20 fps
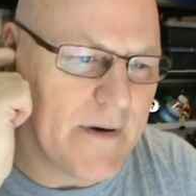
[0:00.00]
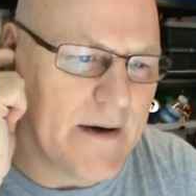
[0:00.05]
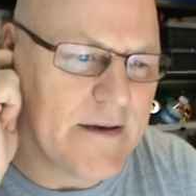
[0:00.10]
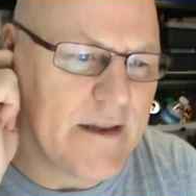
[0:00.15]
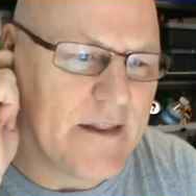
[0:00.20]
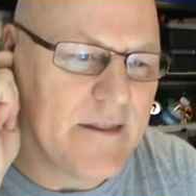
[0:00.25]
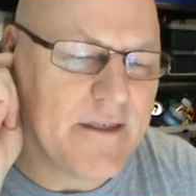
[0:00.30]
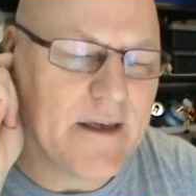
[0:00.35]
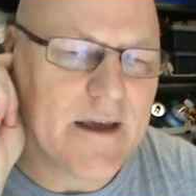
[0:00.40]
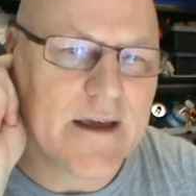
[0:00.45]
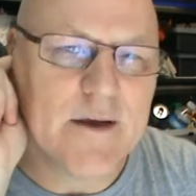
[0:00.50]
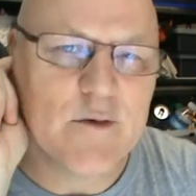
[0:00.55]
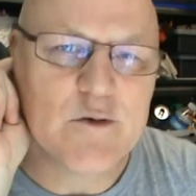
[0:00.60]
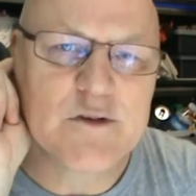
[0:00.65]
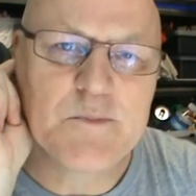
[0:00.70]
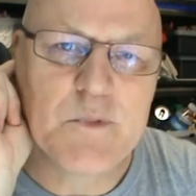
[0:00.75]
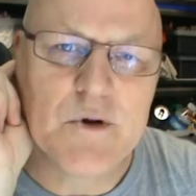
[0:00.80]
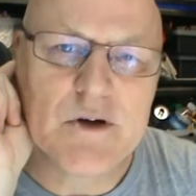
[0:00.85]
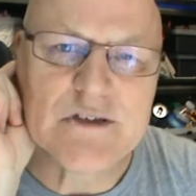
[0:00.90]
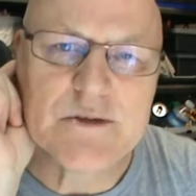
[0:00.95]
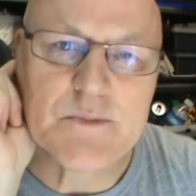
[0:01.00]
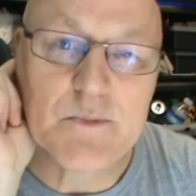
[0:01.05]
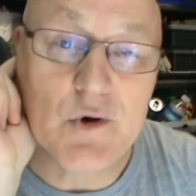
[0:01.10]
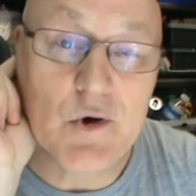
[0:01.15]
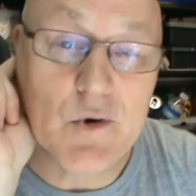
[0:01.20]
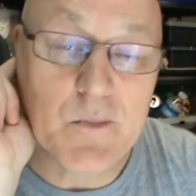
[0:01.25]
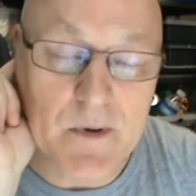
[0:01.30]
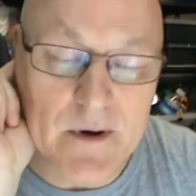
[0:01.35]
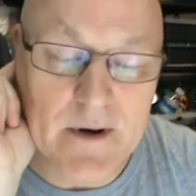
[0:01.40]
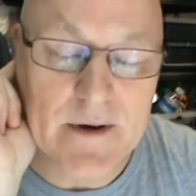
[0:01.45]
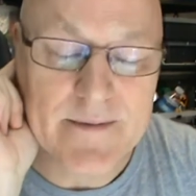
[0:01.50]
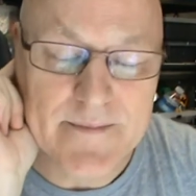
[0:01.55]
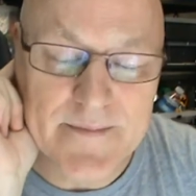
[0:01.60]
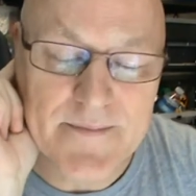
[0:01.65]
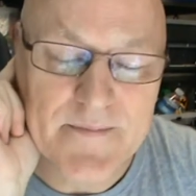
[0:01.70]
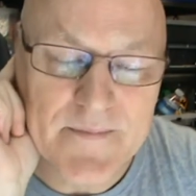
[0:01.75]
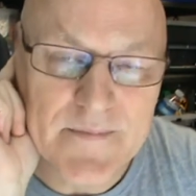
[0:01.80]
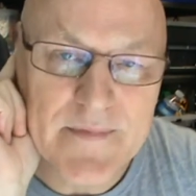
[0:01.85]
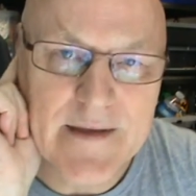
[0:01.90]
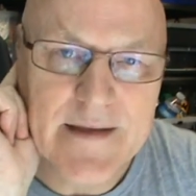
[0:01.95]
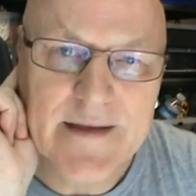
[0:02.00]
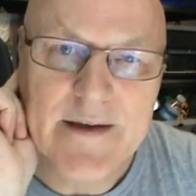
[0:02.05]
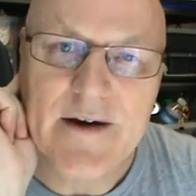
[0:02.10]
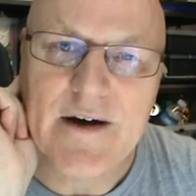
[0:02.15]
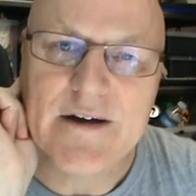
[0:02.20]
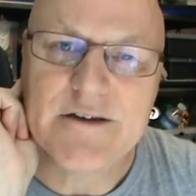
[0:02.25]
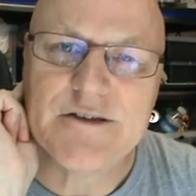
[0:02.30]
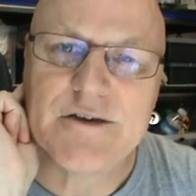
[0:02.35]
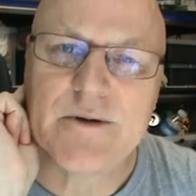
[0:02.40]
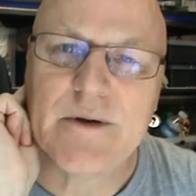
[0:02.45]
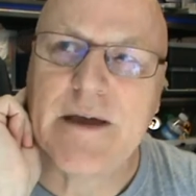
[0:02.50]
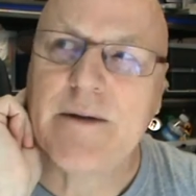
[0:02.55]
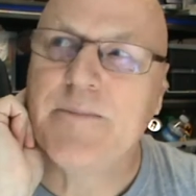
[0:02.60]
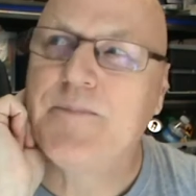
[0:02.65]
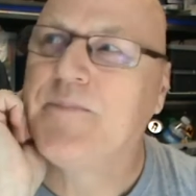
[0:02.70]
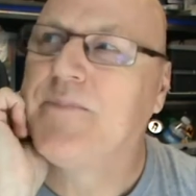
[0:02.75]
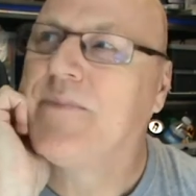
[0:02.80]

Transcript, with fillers: I didn't think it was possible but I do it.